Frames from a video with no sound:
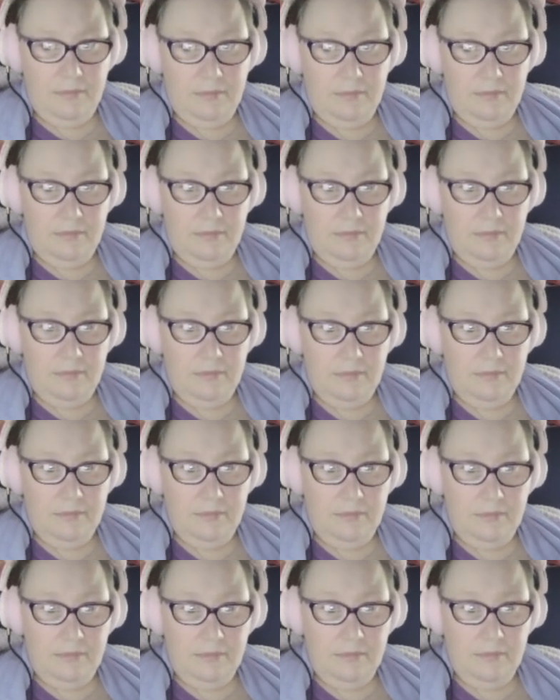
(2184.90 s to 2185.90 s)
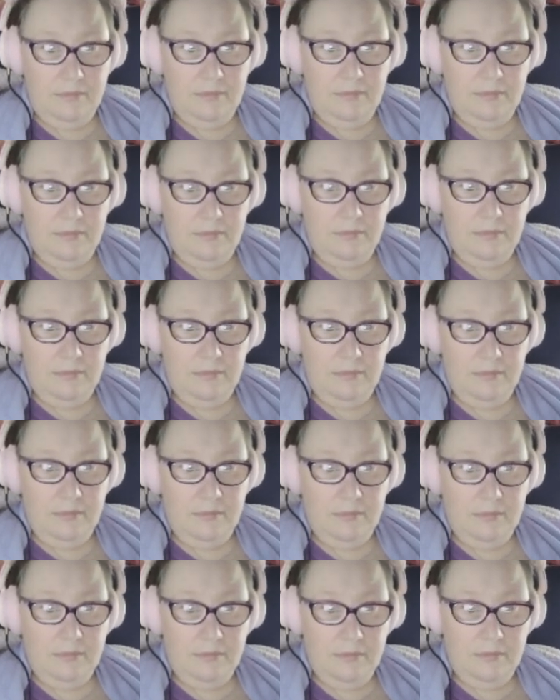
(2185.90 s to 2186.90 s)

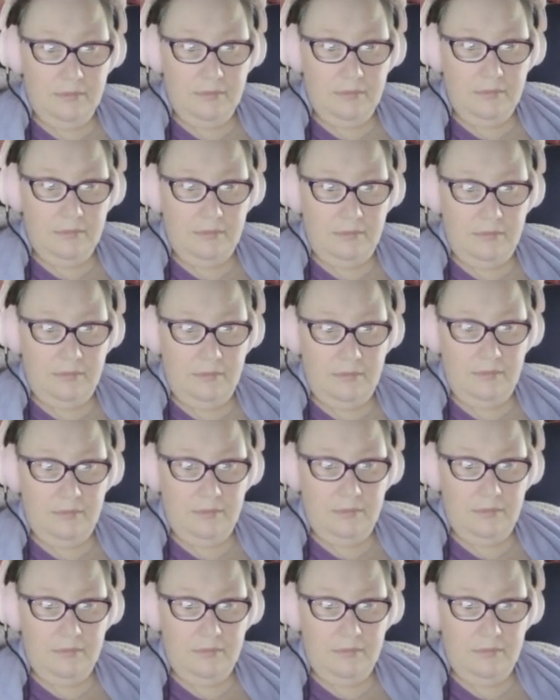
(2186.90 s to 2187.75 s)
No words are spoken by the person on screen.